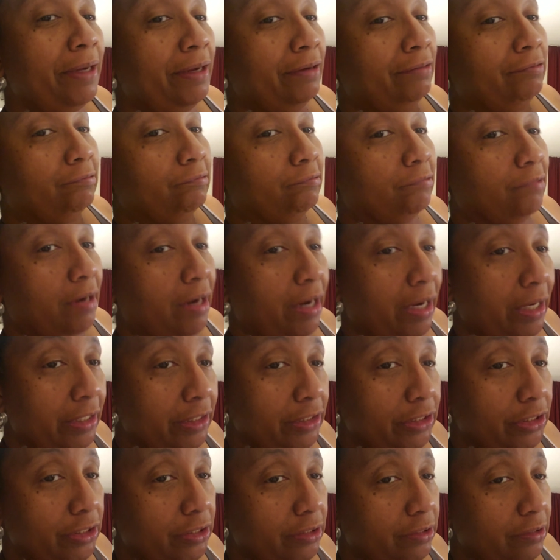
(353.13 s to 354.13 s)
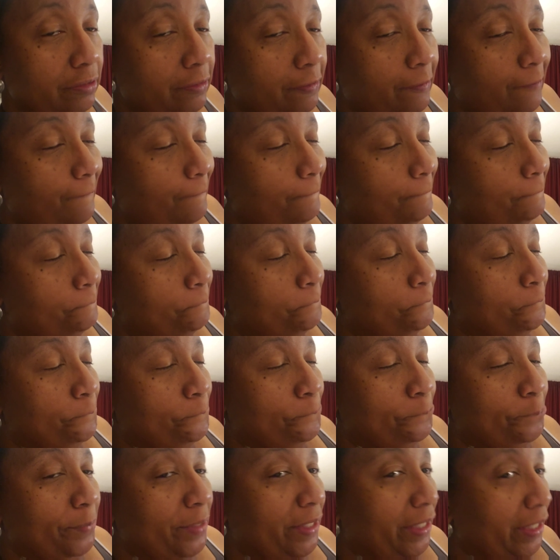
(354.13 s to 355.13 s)
and rush
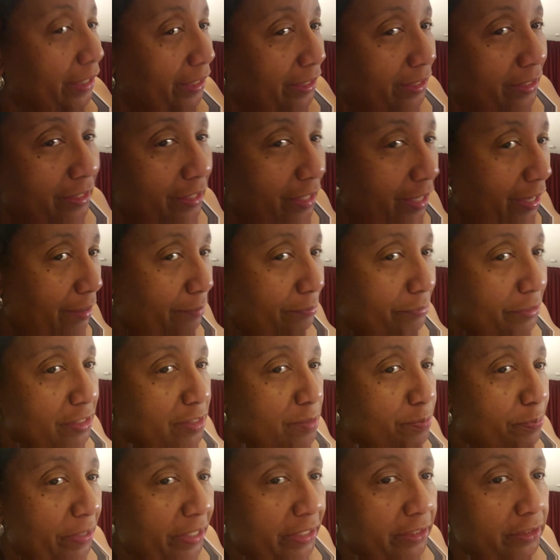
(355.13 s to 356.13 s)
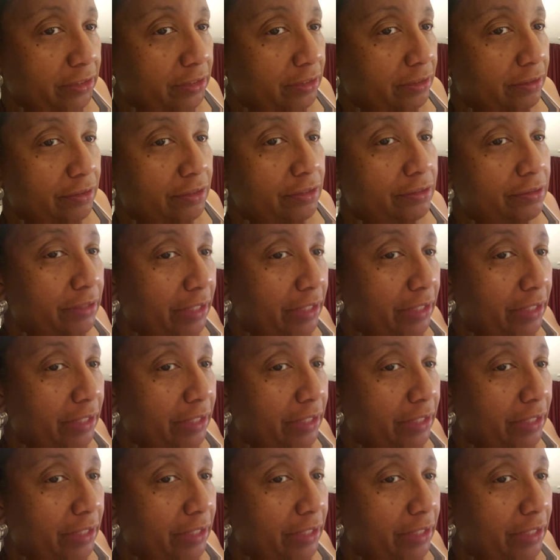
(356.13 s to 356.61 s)
the in-cab inspection.